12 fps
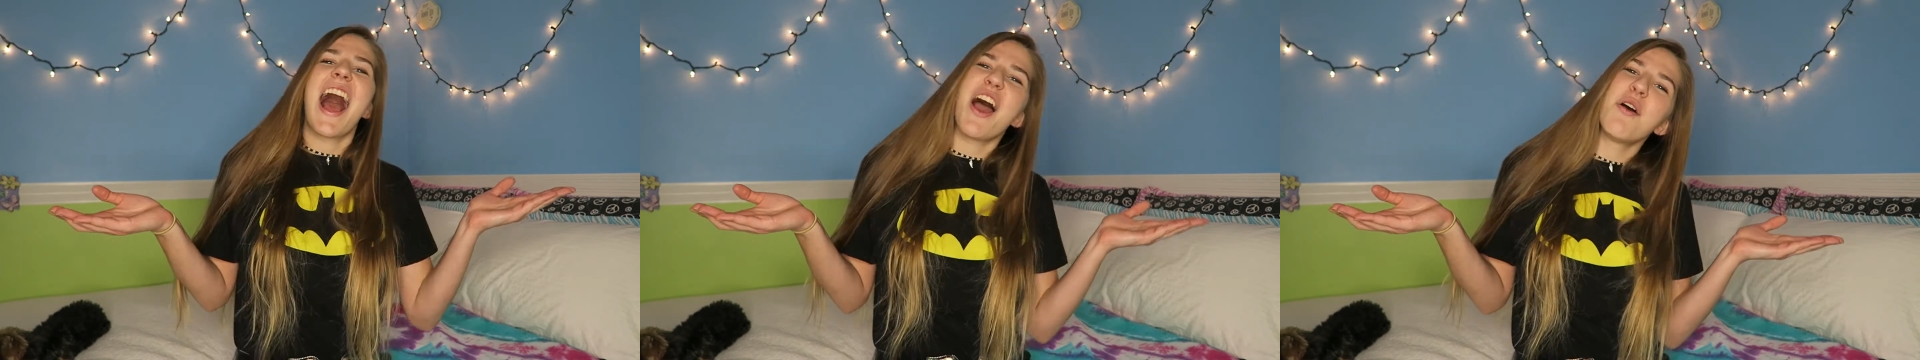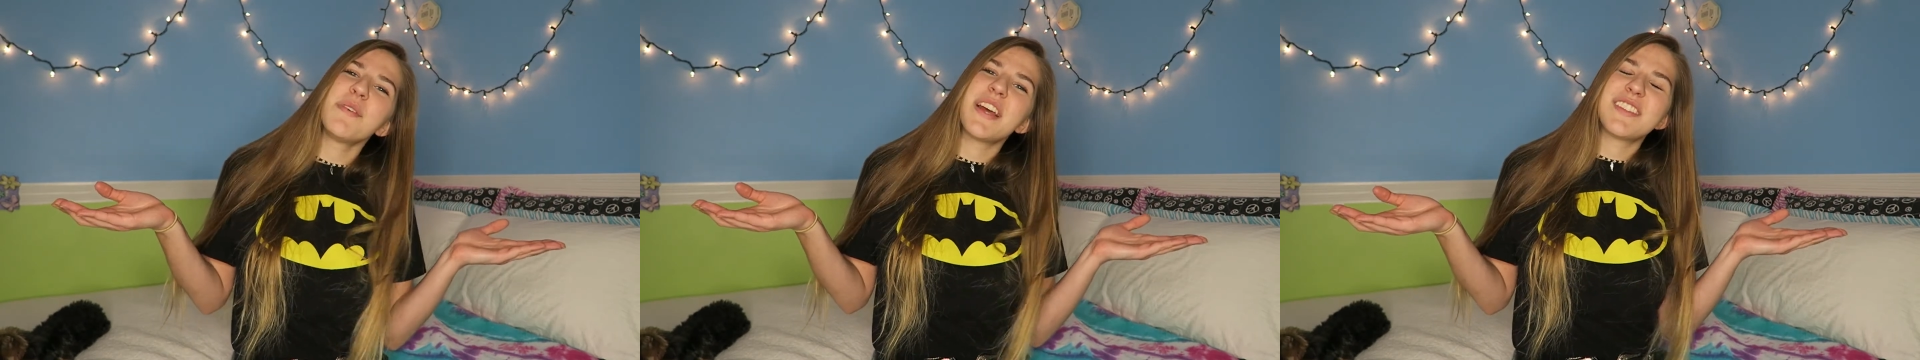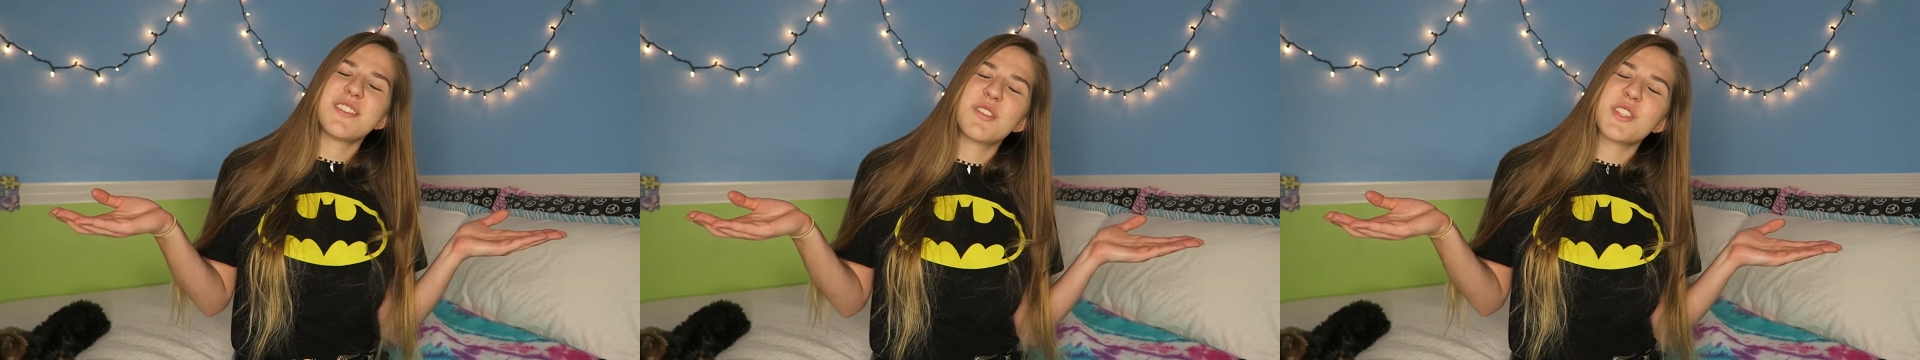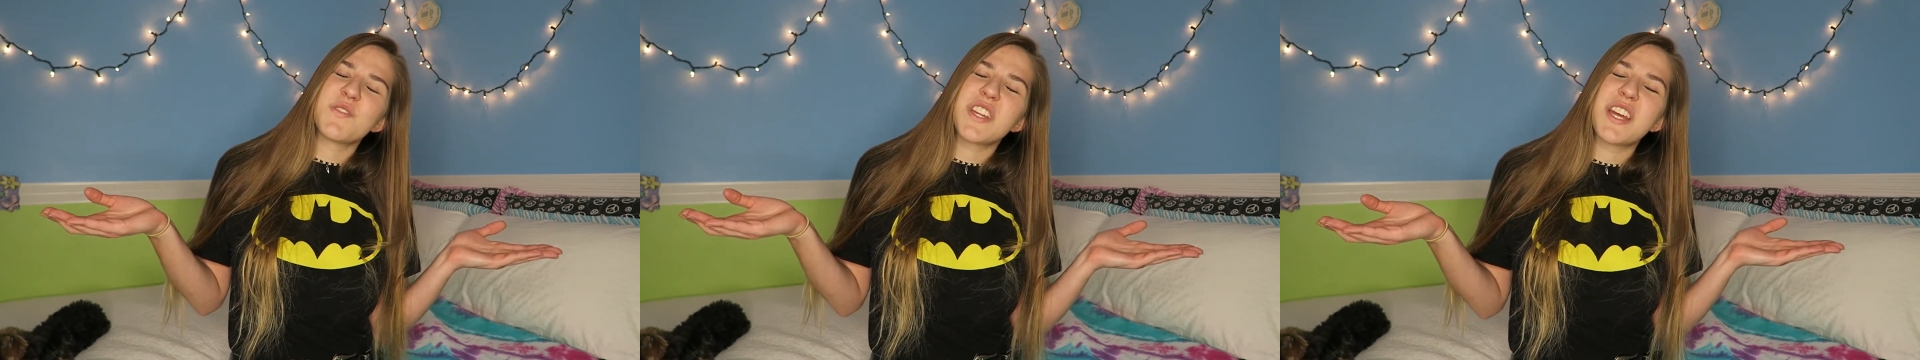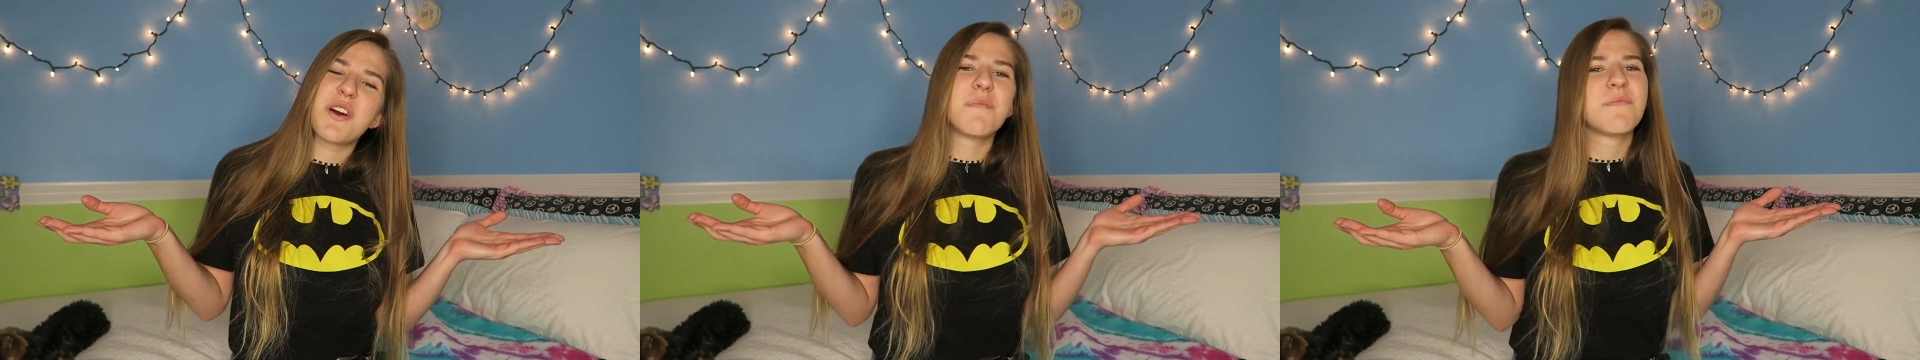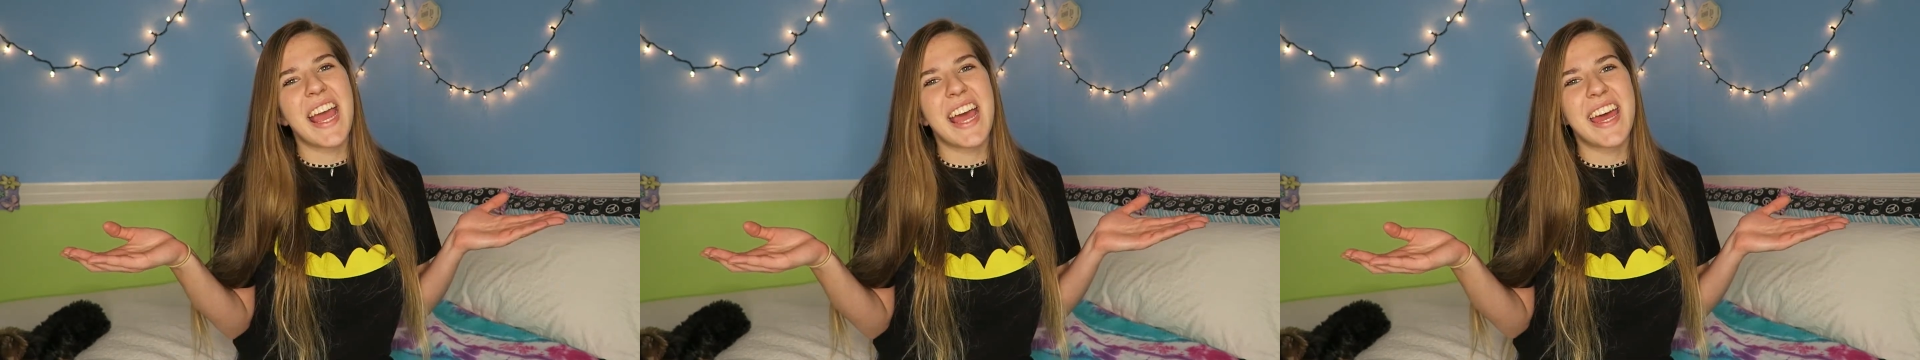I hope you guys enjoyed the
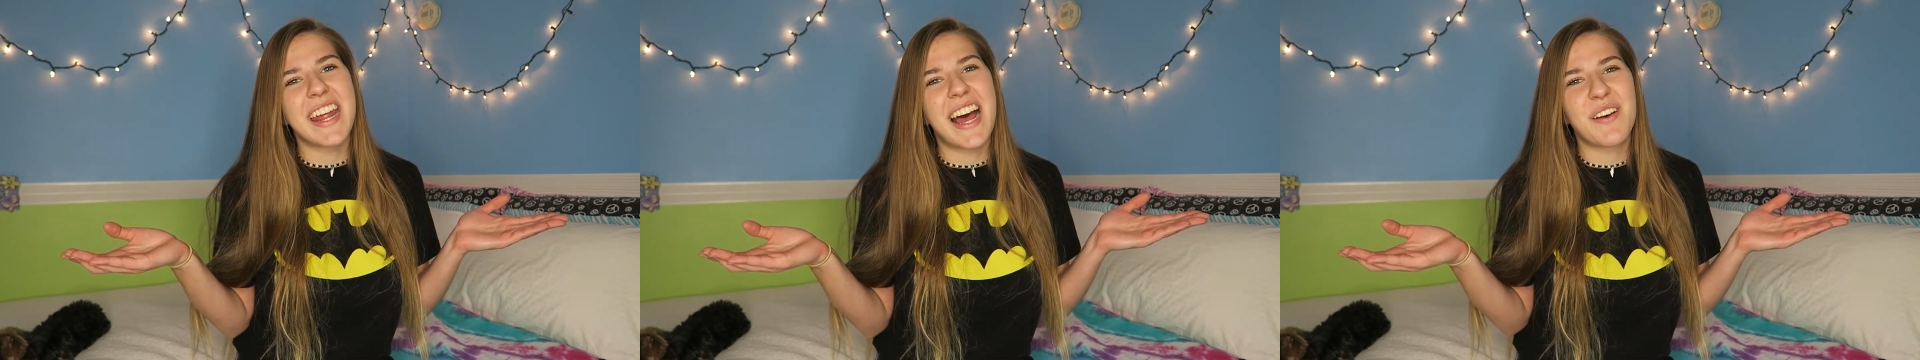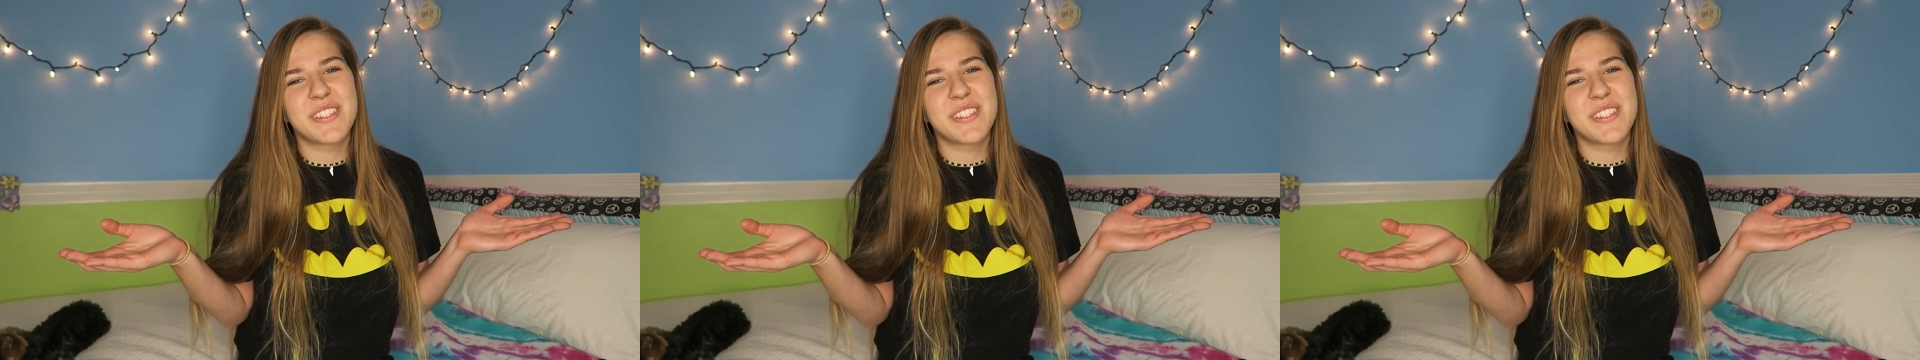video, and